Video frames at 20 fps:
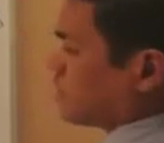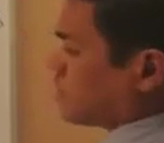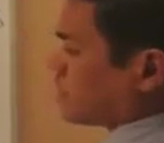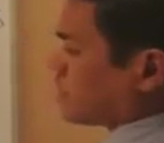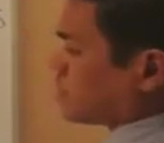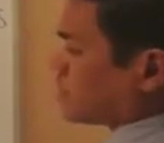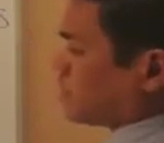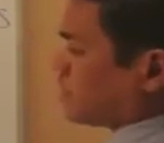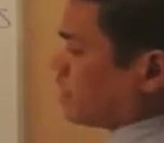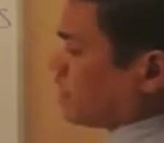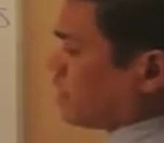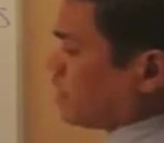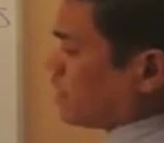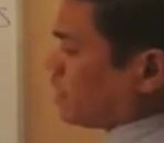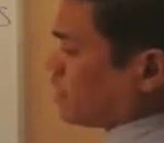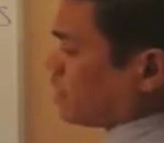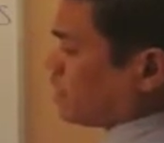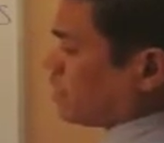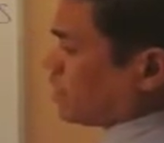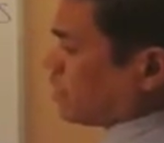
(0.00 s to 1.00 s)
You can see
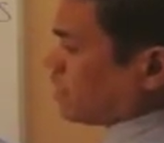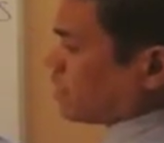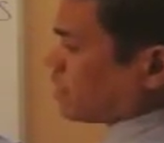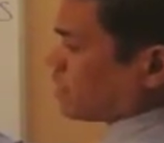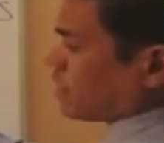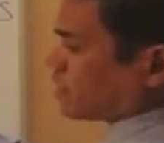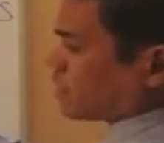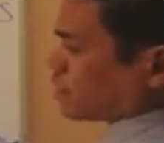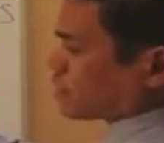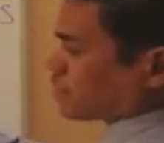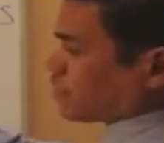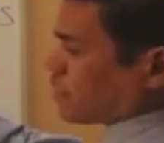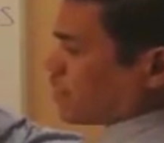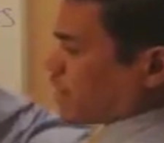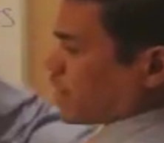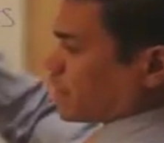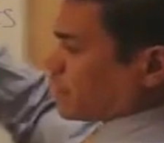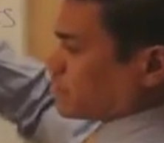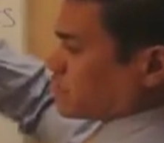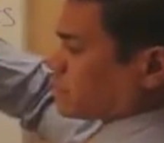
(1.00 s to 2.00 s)
here that there's
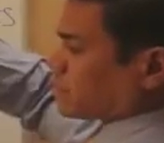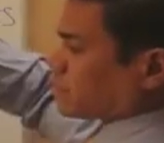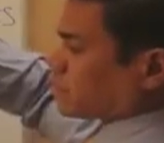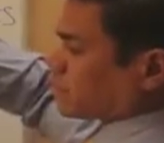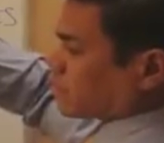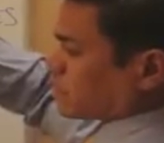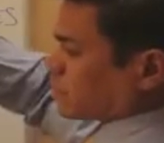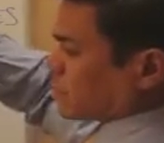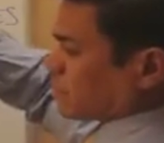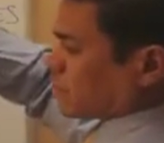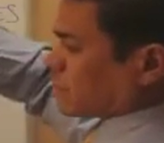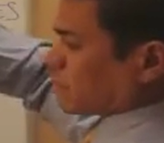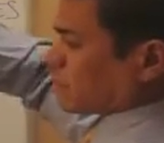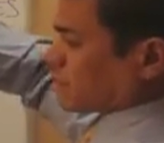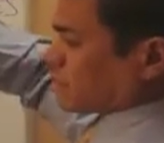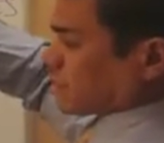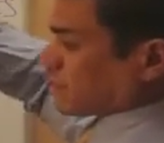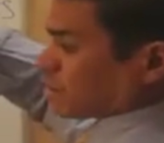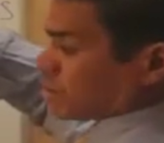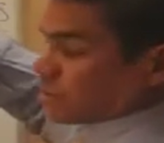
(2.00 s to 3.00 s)
blanks
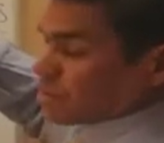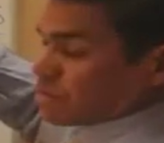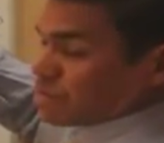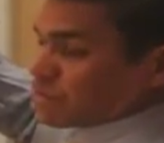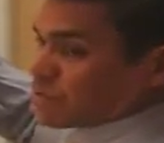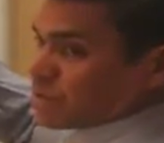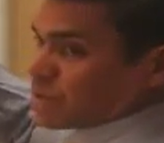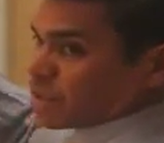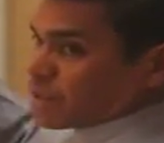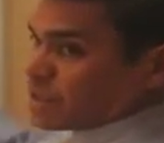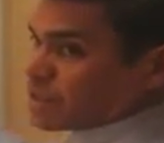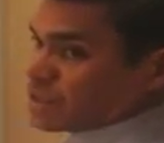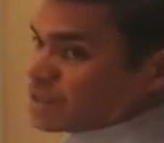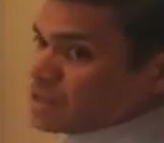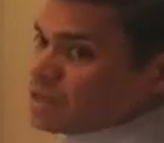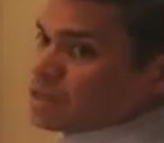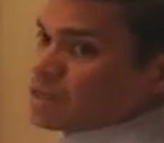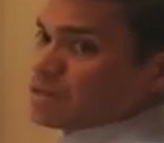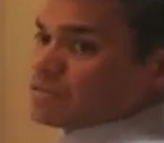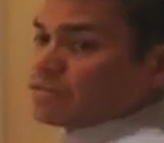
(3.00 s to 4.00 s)
that they need to fill in.
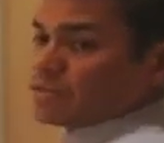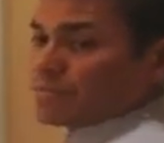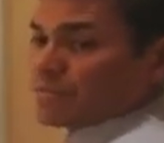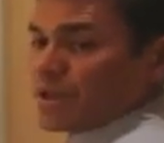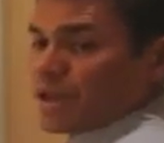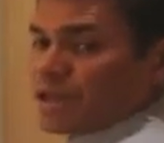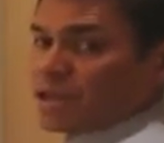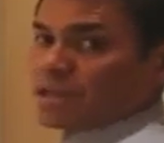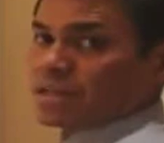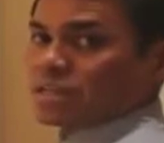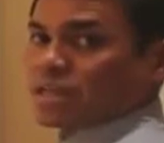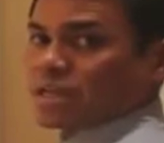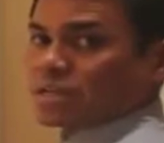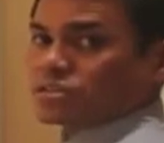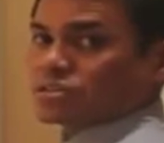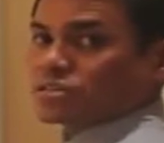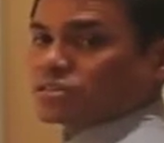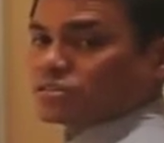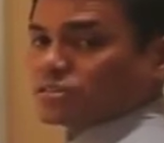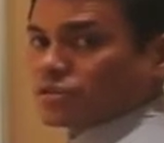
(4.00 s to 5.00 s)
If they're paying
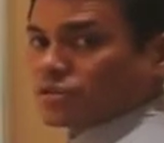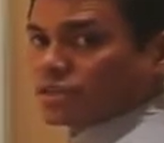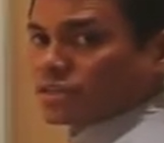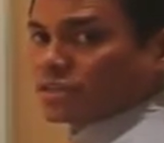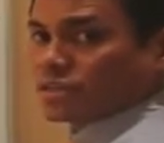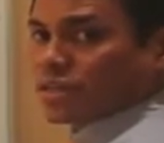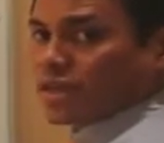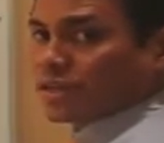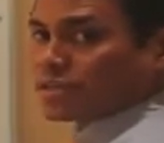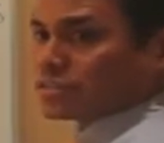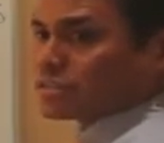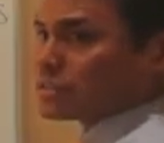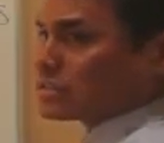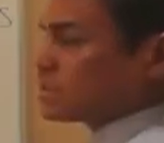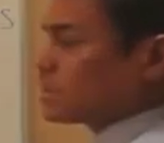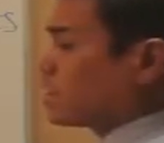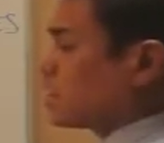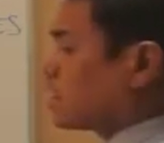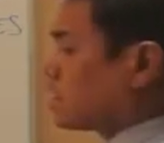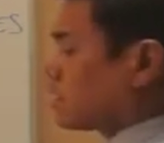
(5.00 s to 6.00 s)
attention during the
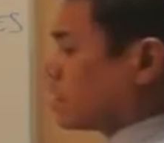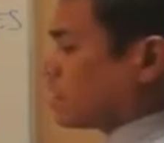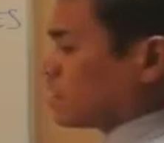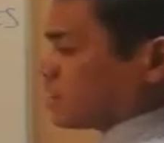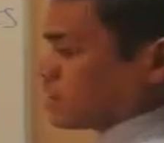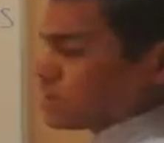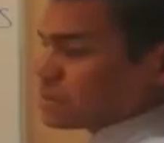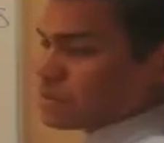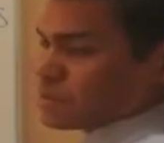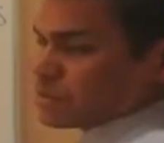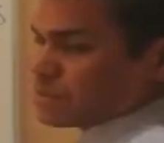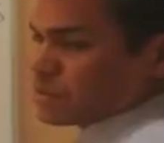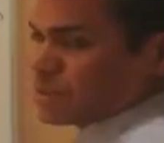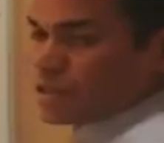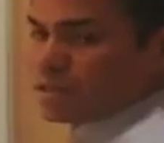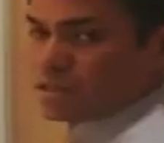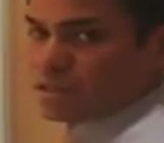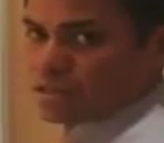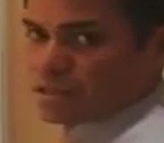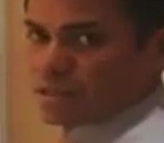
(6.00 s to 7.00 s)
lecture, they'll easily be
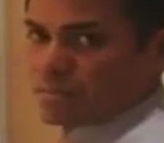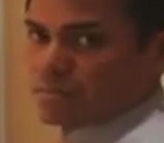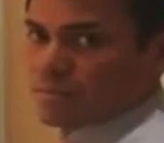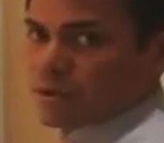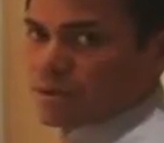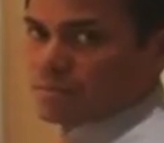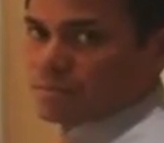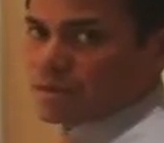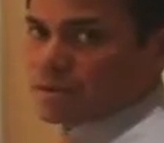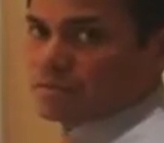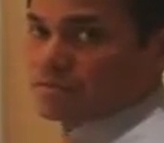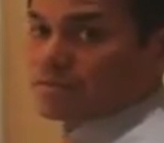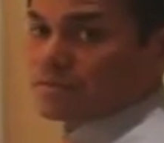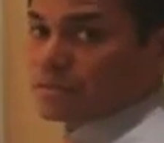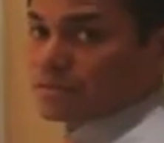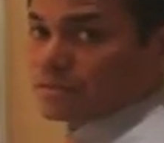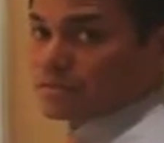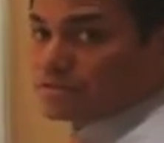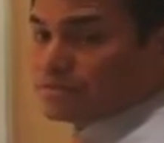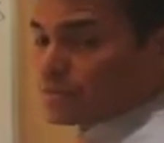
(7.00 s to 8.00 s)
able to keep up and
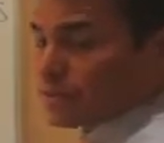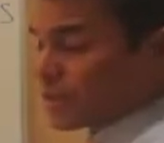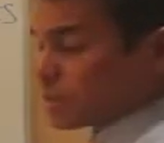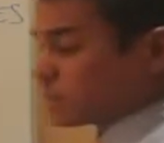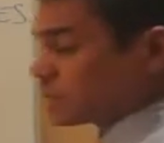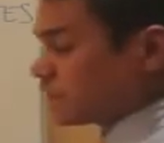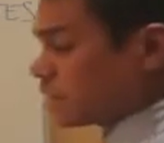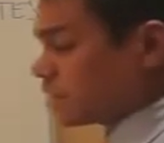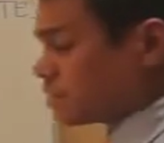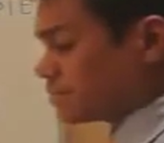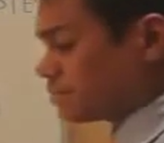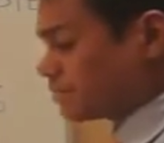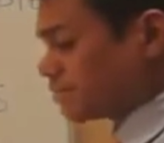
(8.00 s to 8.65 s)
fill those blanks in.